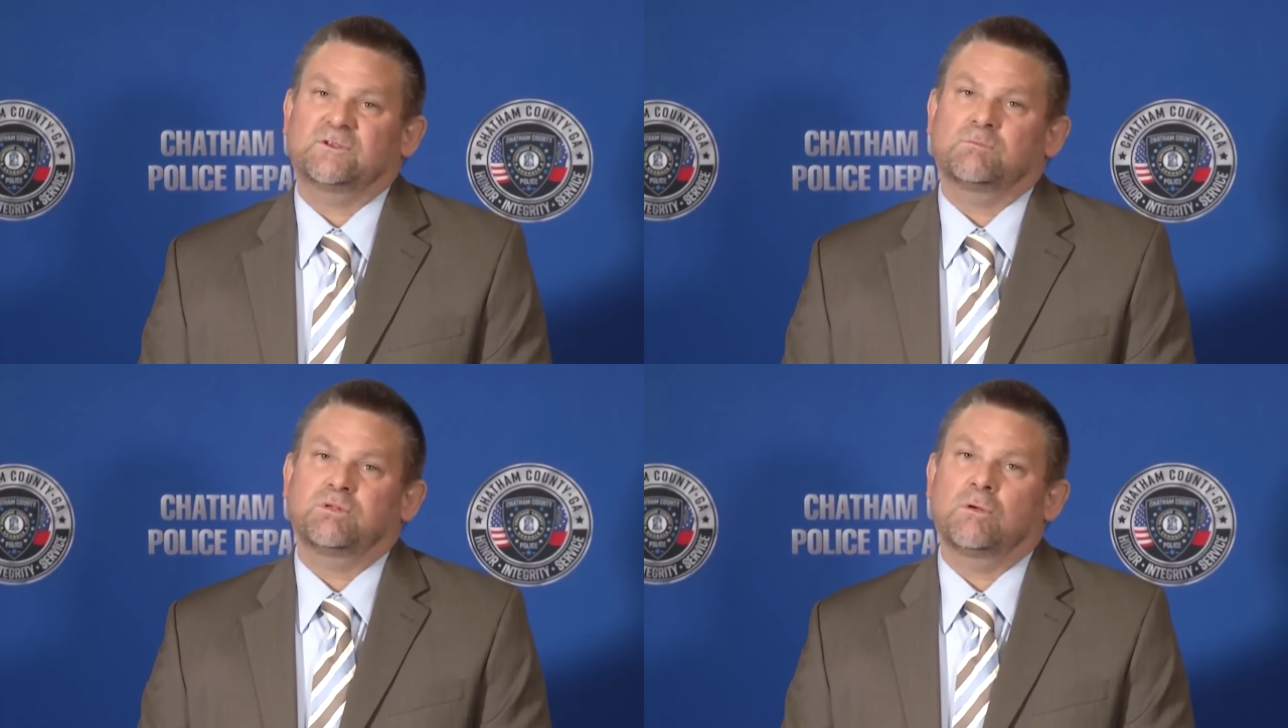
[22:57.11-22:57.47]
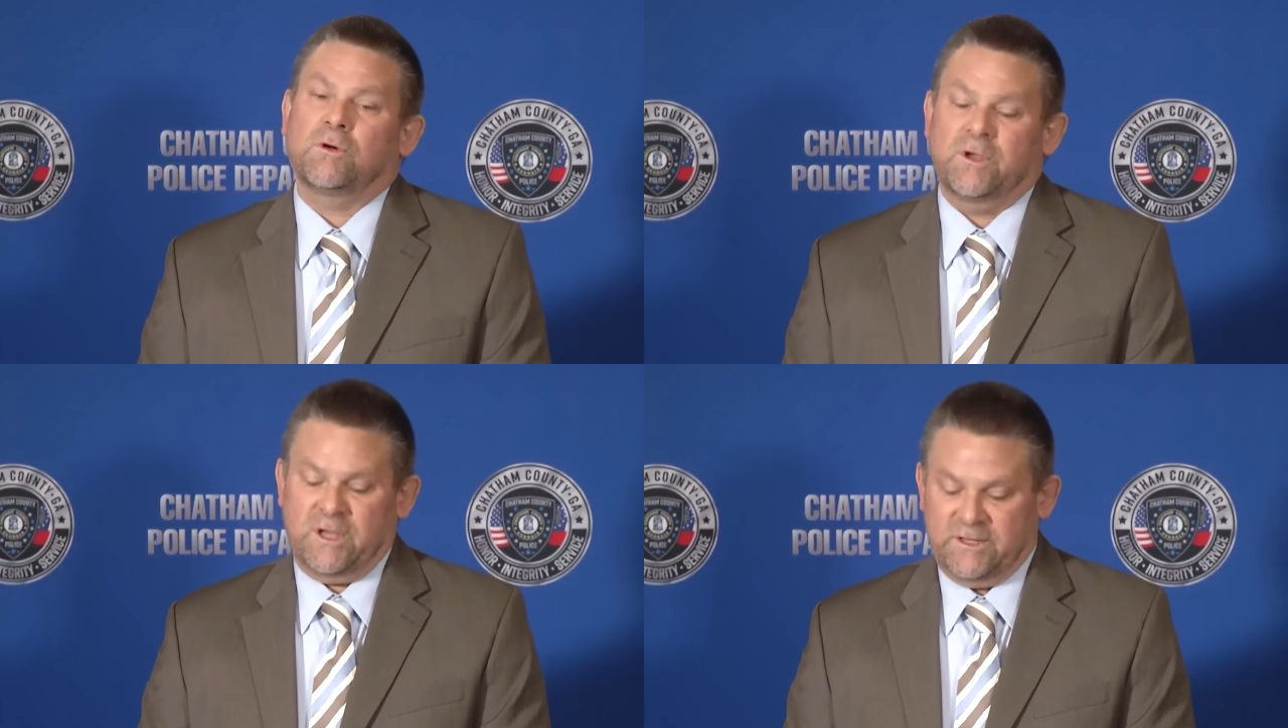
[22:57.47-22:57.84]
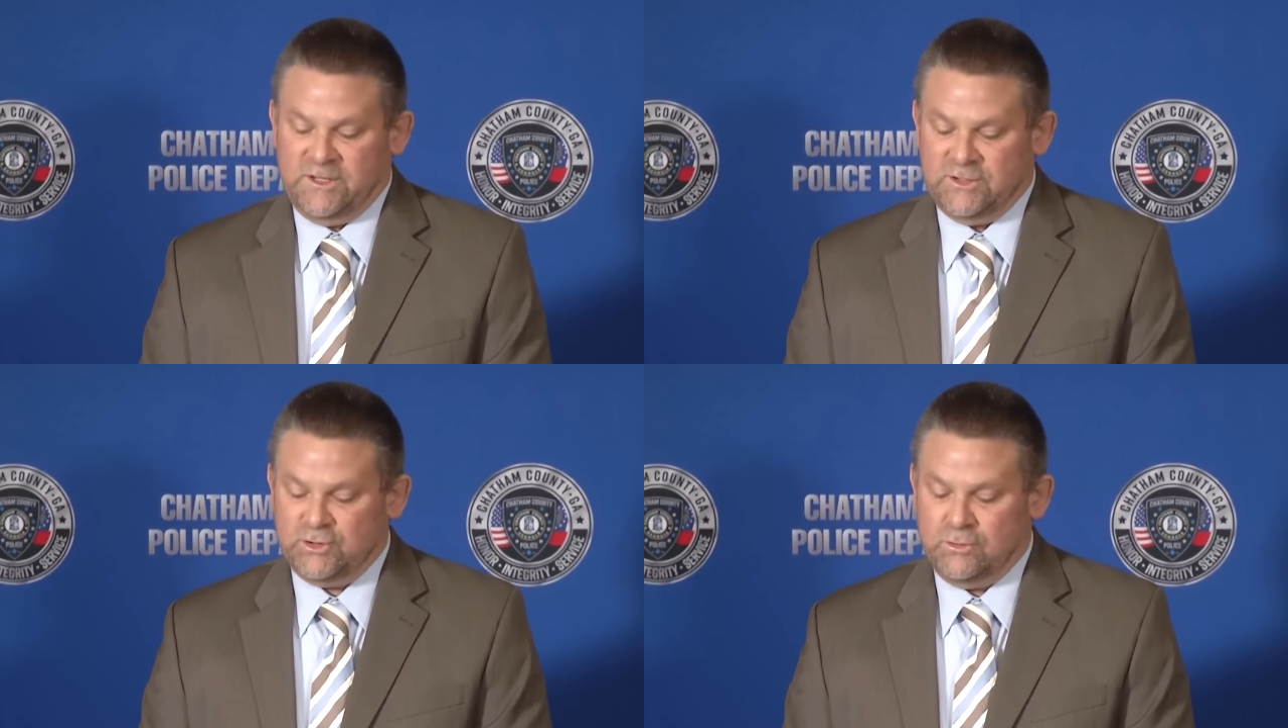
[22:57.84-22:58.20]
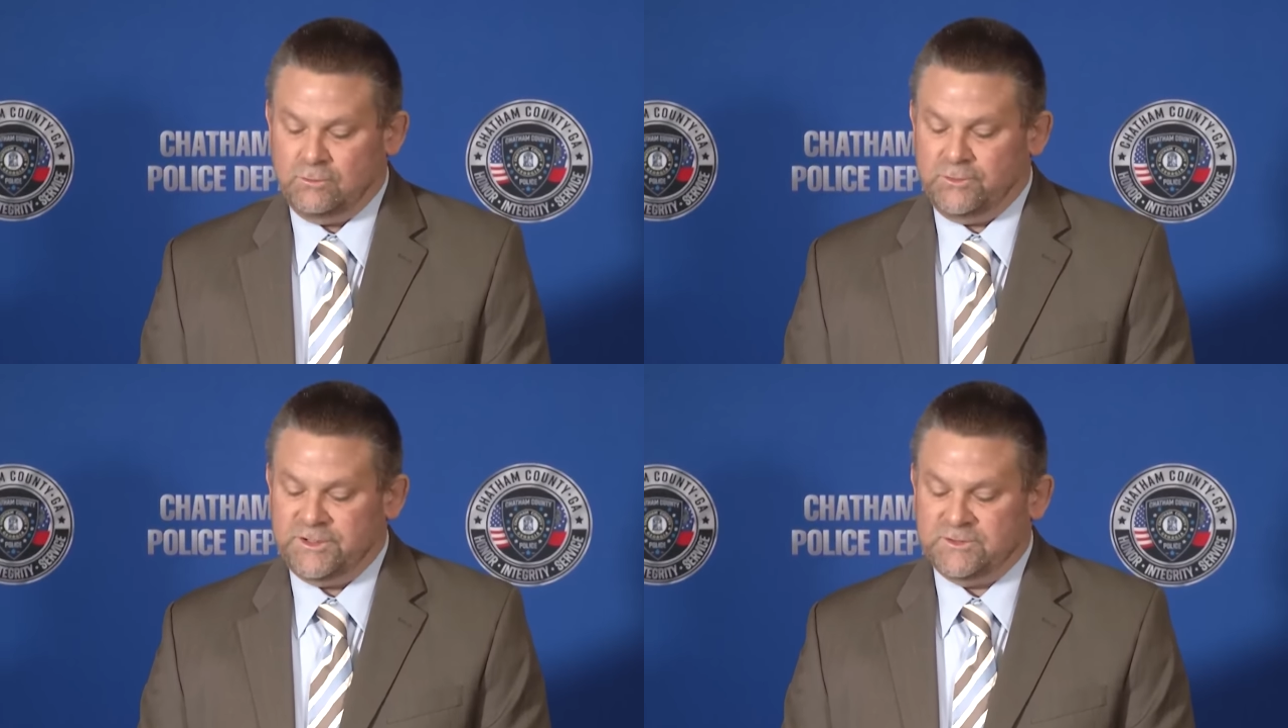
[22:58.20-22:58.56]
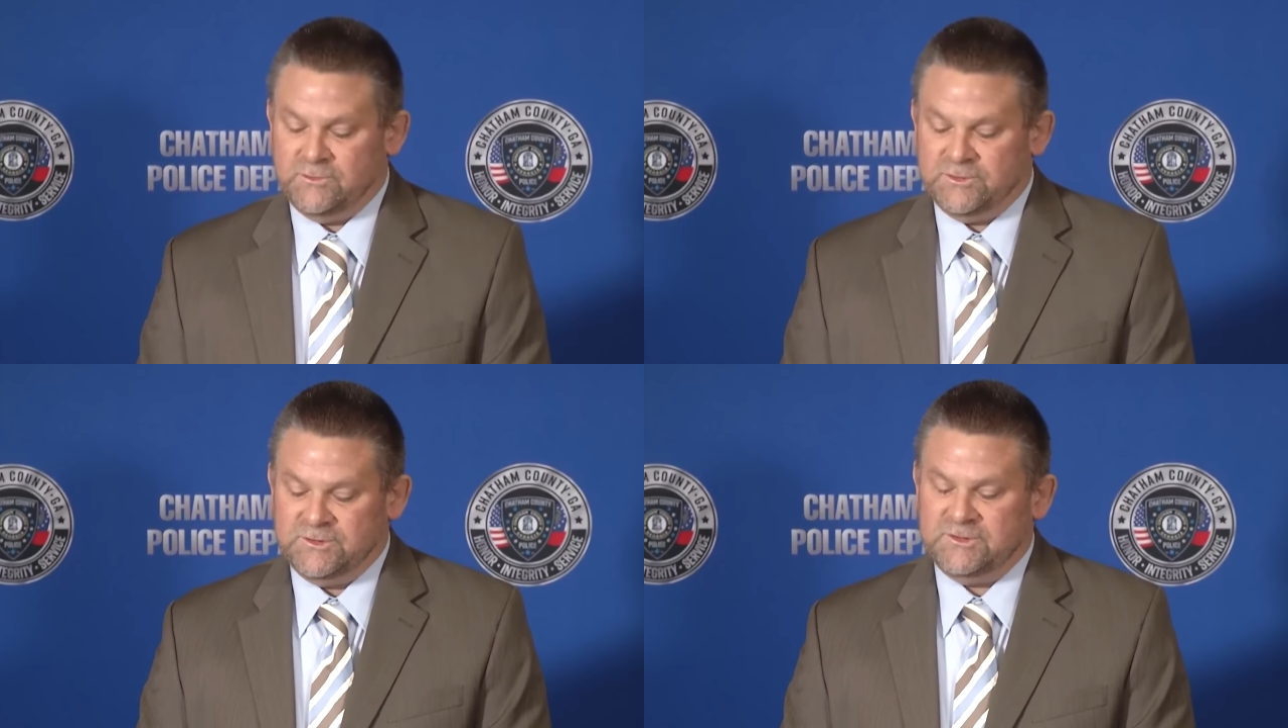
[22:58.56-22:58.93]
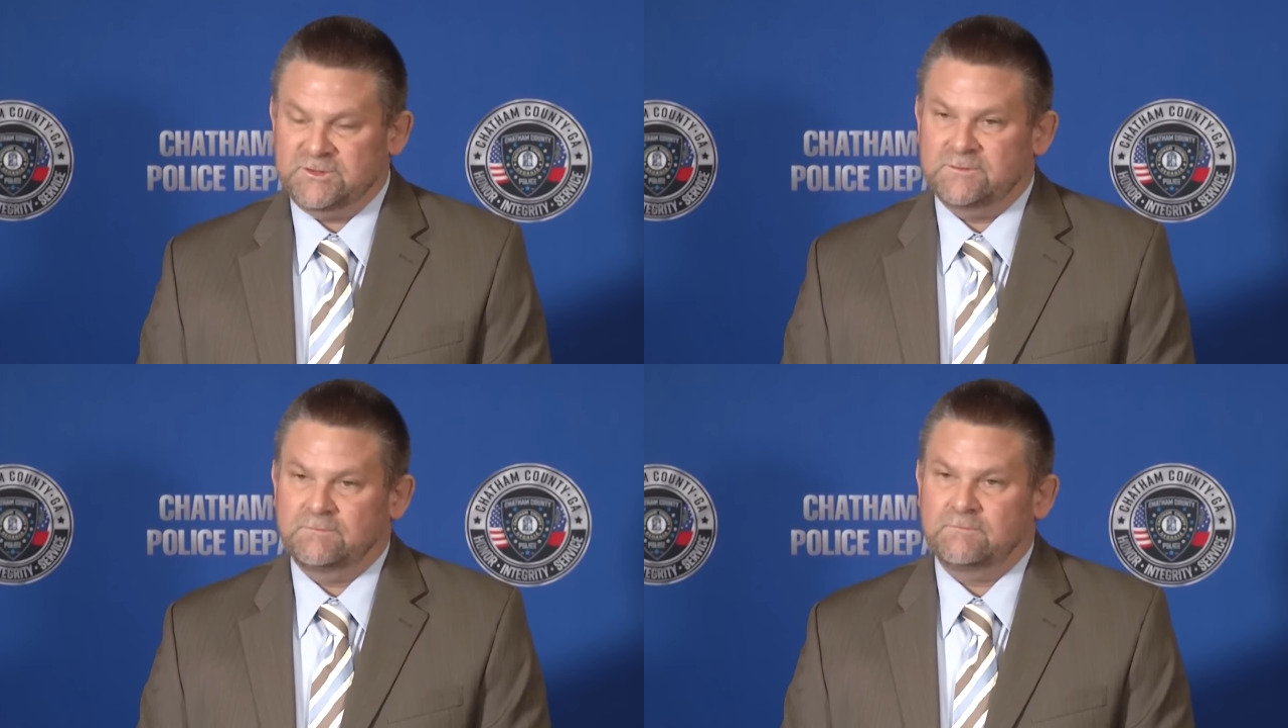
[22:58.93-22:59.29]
deploy additional resources.